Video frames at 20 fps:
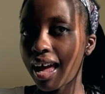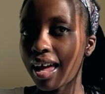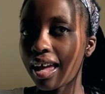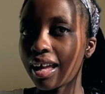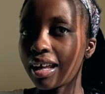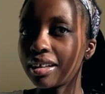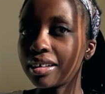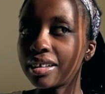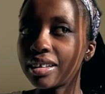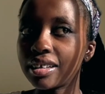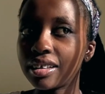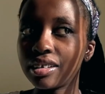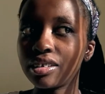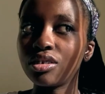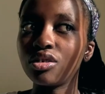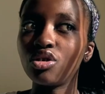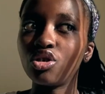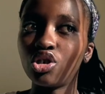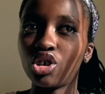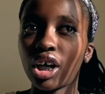and
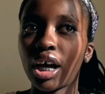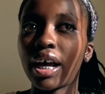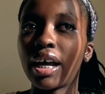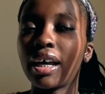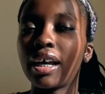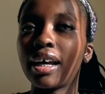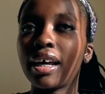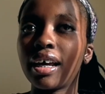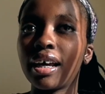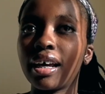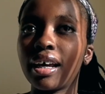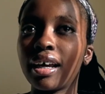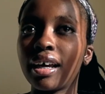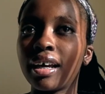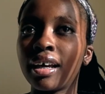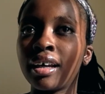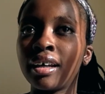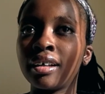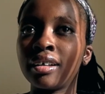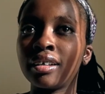still try
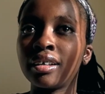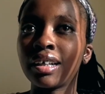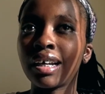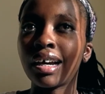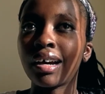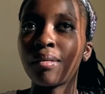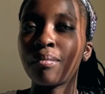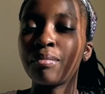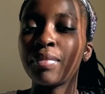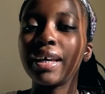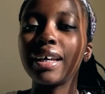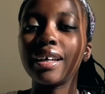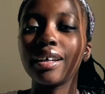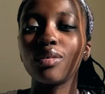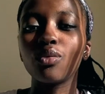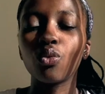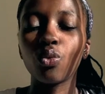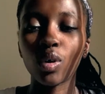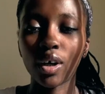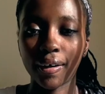and make
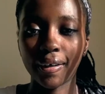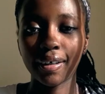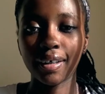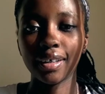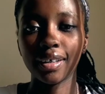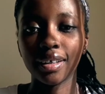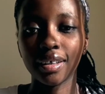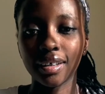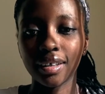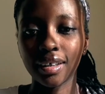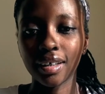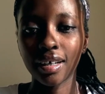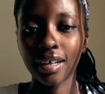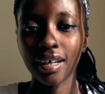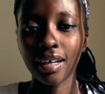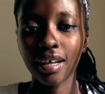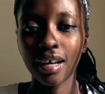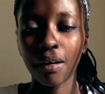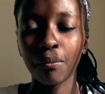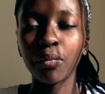it work?
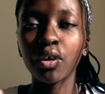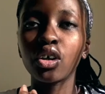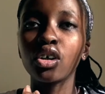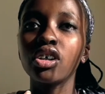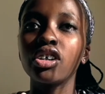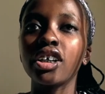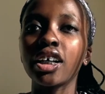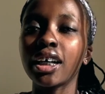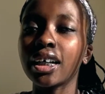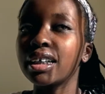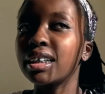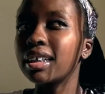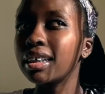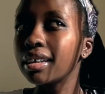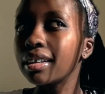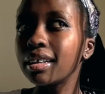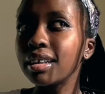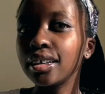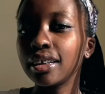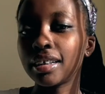Because you can
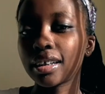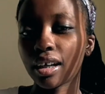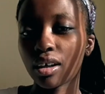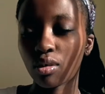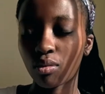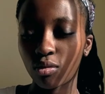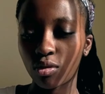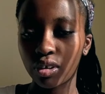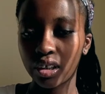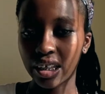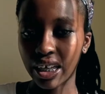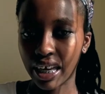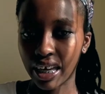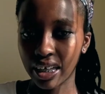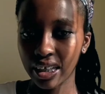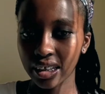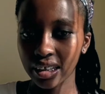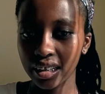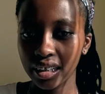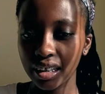still eat a normal
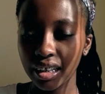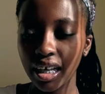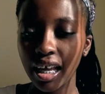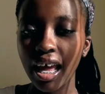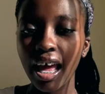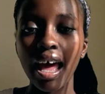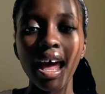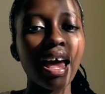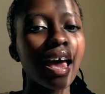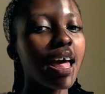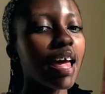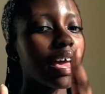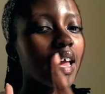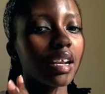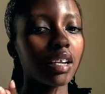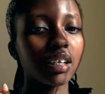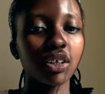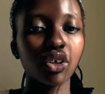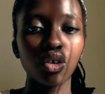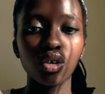diet
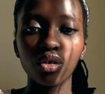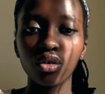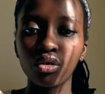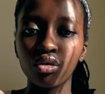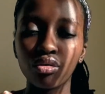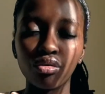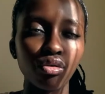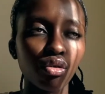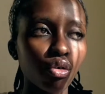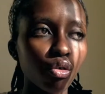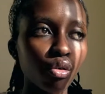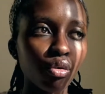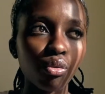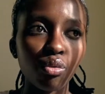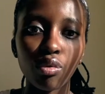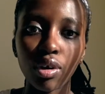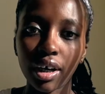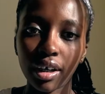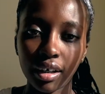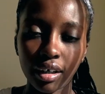and go
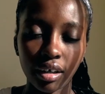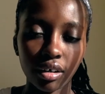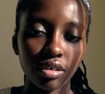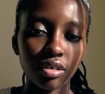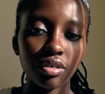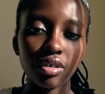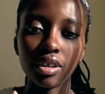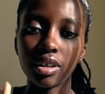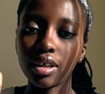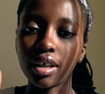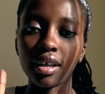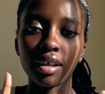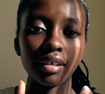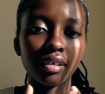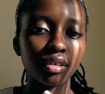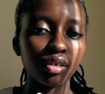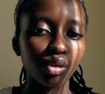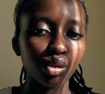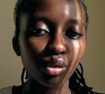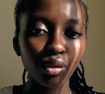work out
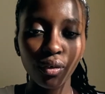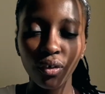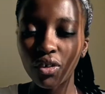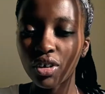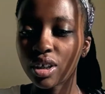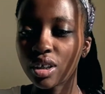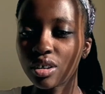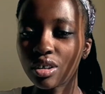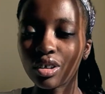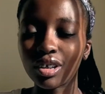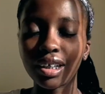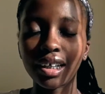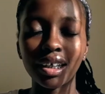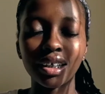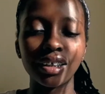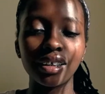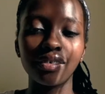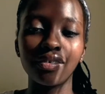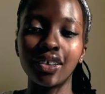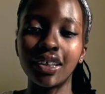and do physical
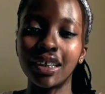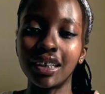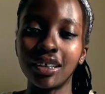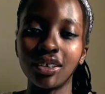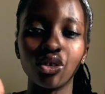activity,